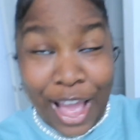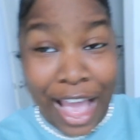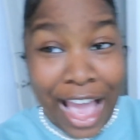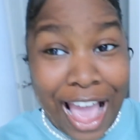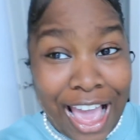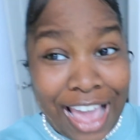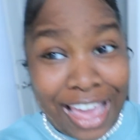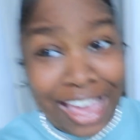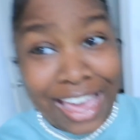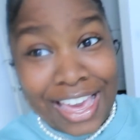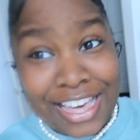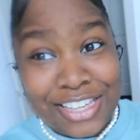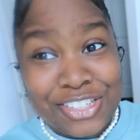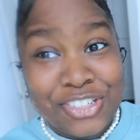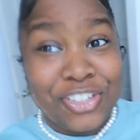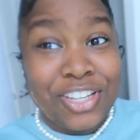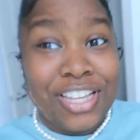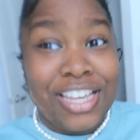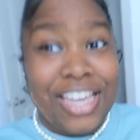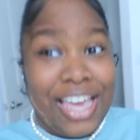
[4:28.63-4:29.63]
I
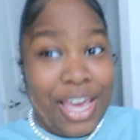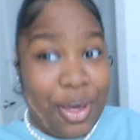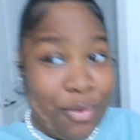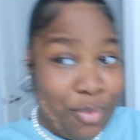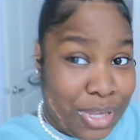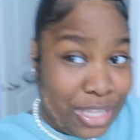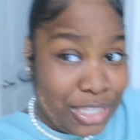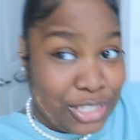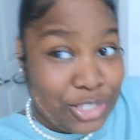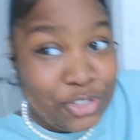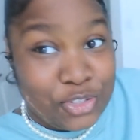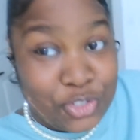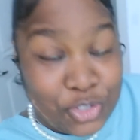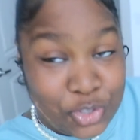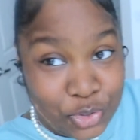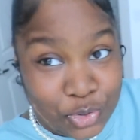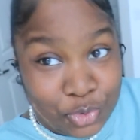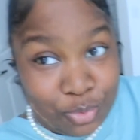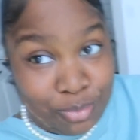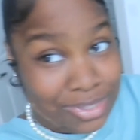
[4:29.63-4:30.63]
actually had went
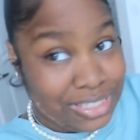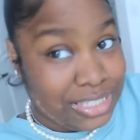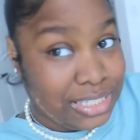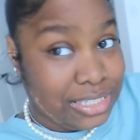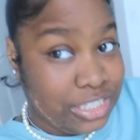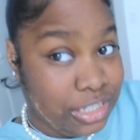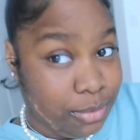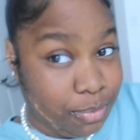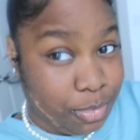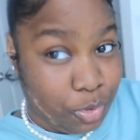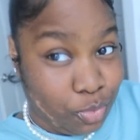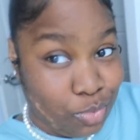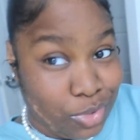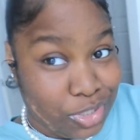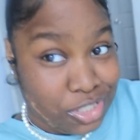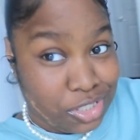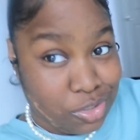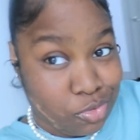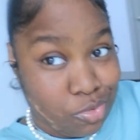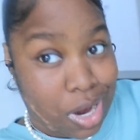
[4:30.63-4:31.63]
to Mississippi,
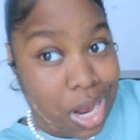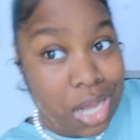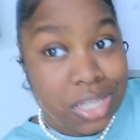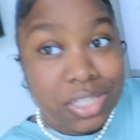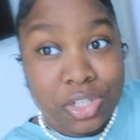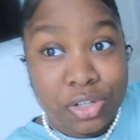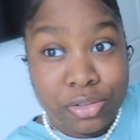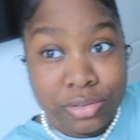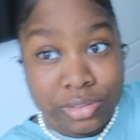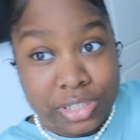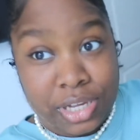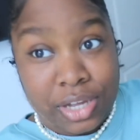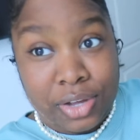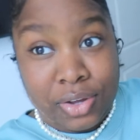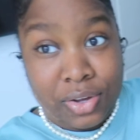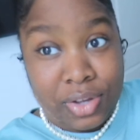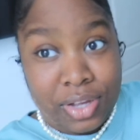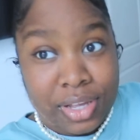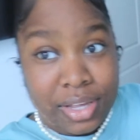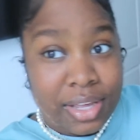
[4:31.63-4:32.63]
which where I told
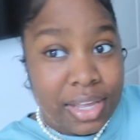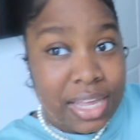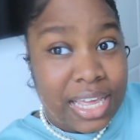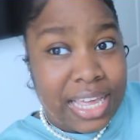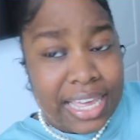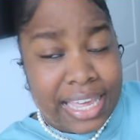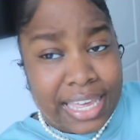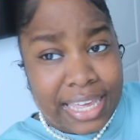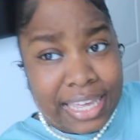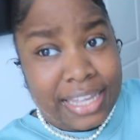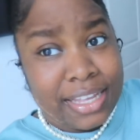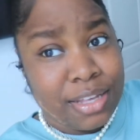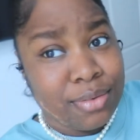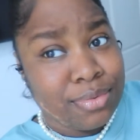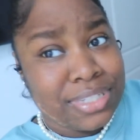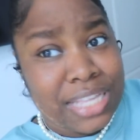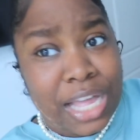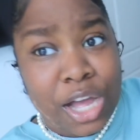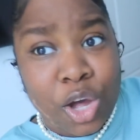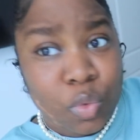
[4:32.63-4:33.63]
y'all, and it
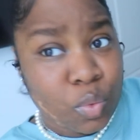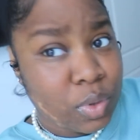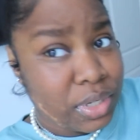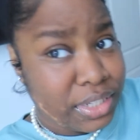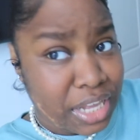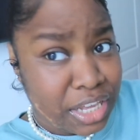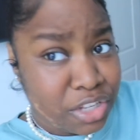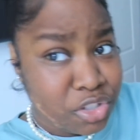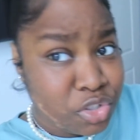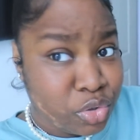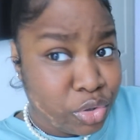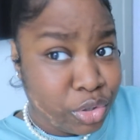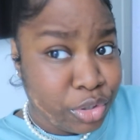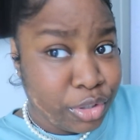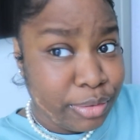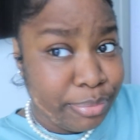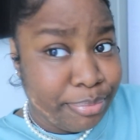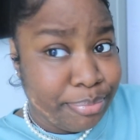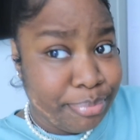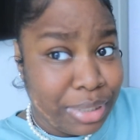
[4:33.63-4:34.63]
was like a one day
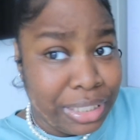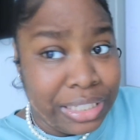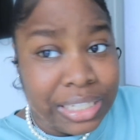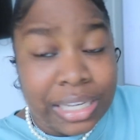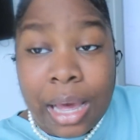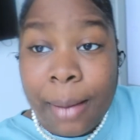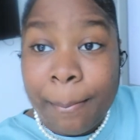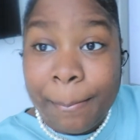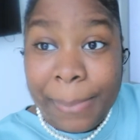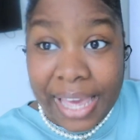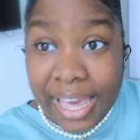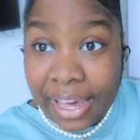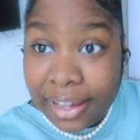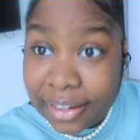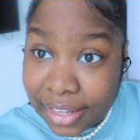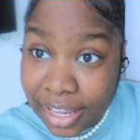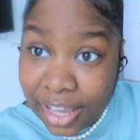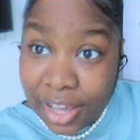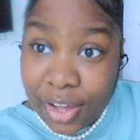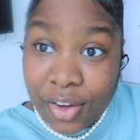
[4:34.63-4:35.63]
trip, but I'm back
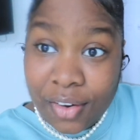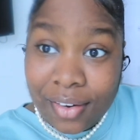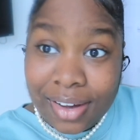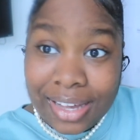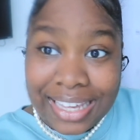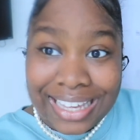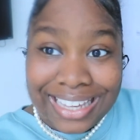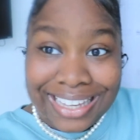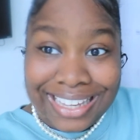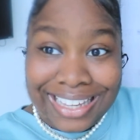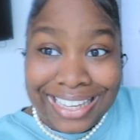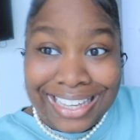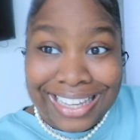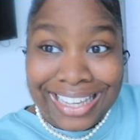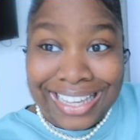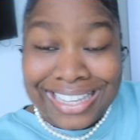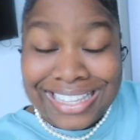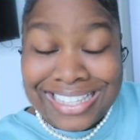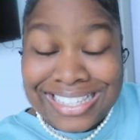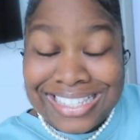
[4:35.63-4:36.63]
now,
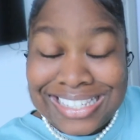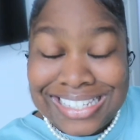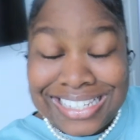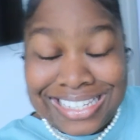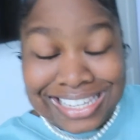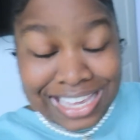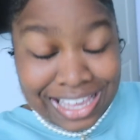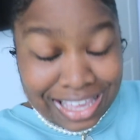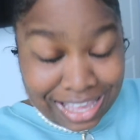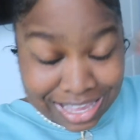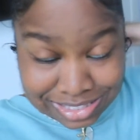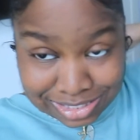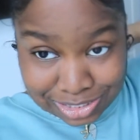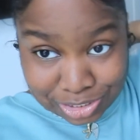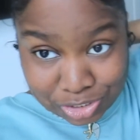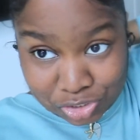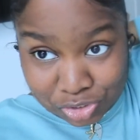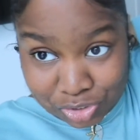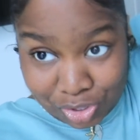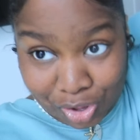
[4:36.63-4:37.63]
and yeah, I
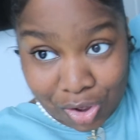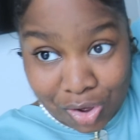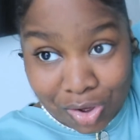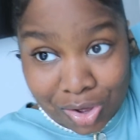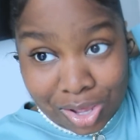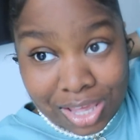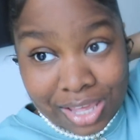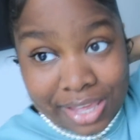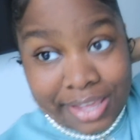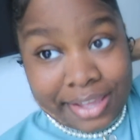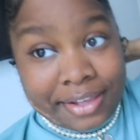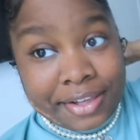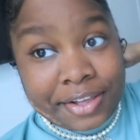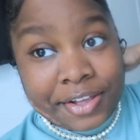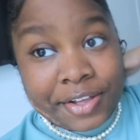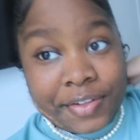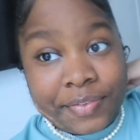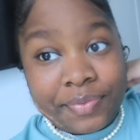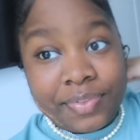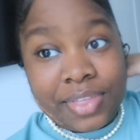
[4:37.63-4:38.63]
just thought
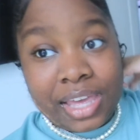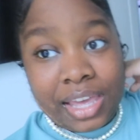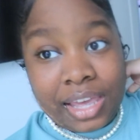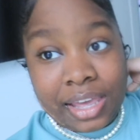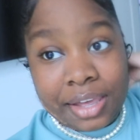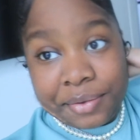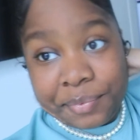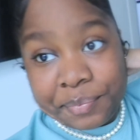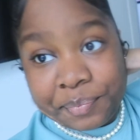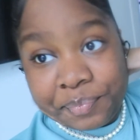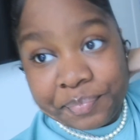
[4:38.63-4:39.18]
that,